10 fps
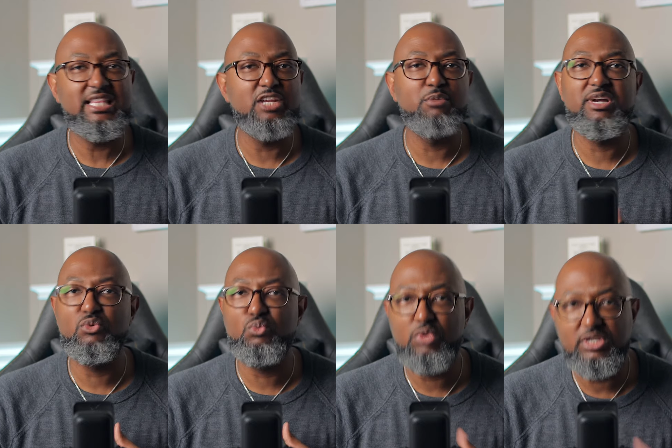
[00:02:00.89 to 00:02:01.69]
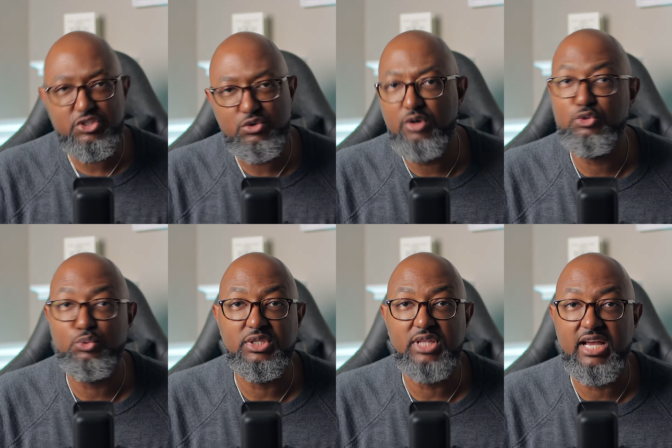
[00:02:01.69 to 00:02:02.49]
that no matter what you go through
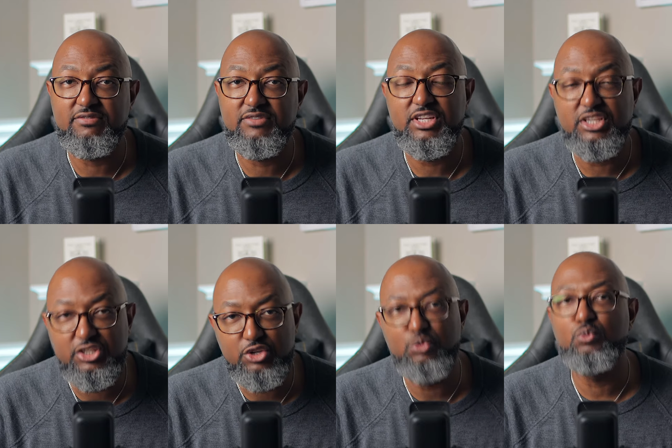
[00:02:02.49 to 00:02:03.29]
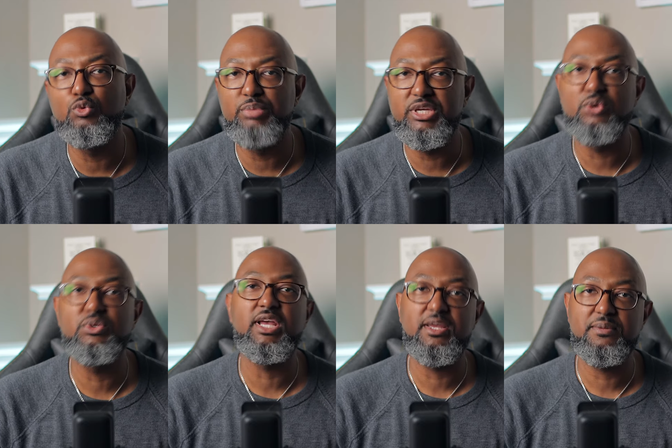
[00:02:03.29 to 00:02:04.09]
in life, you will be
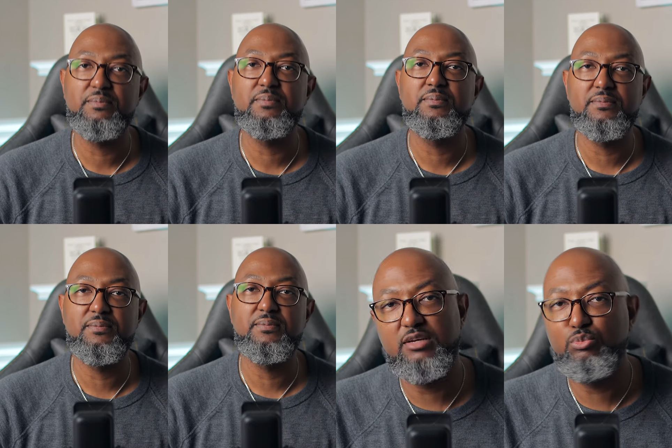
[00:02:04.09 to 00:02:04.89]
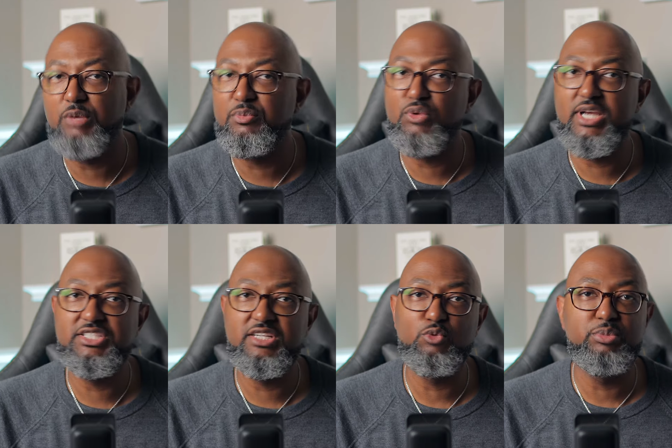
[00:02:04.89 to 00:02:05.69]
okay.
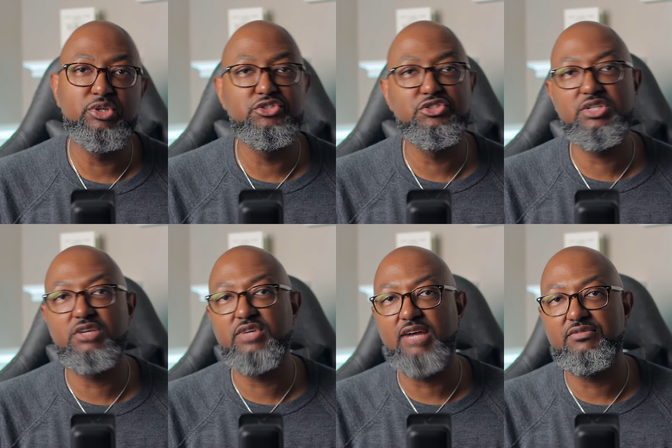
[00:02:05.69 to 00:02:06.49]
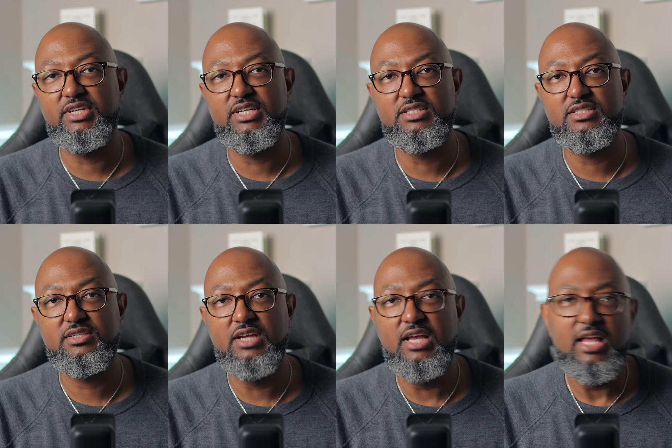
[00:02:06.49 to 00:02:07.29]
Preparation will build your self-confidence.
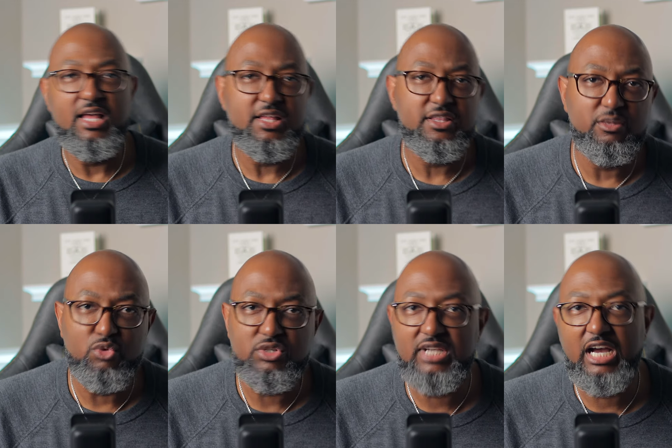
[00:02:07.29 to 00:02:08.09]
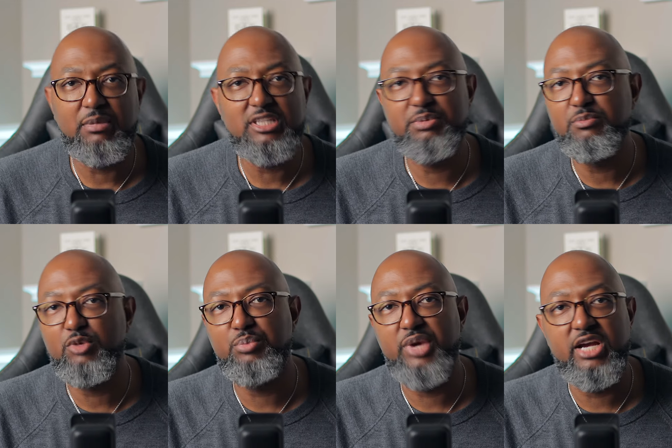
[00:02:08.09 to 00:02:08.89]
The more time I spend
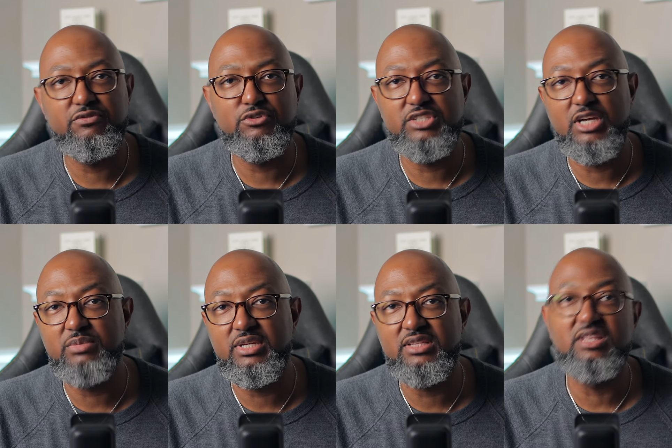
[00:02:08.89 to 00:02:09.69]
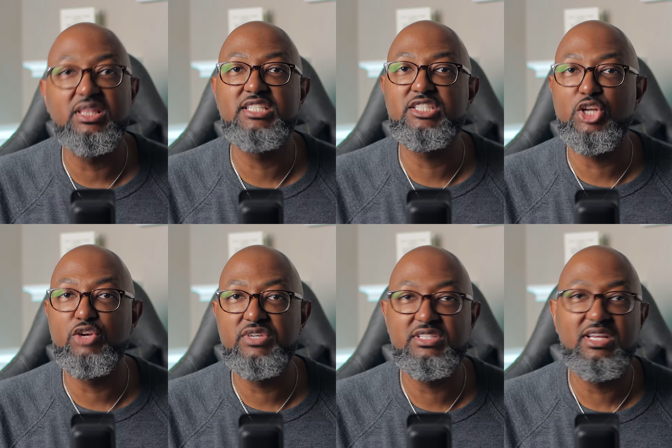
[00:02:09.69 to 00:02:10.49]
preparing for something, the less
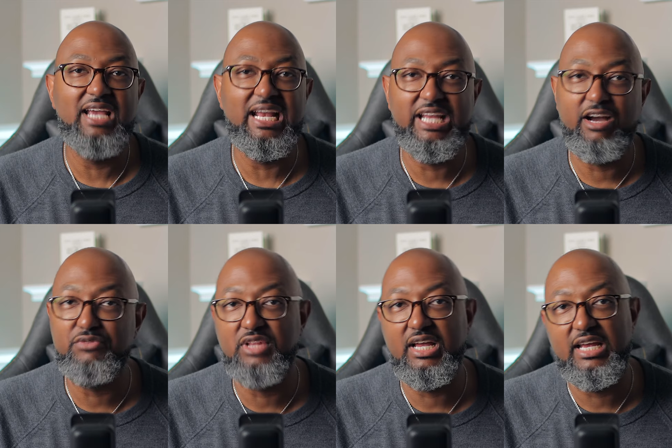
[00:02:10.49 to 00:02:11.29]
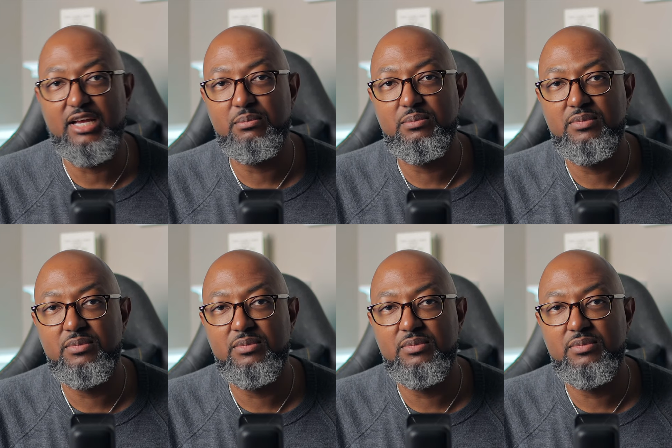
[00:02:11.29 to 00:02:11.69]
nervous and doubtful I am.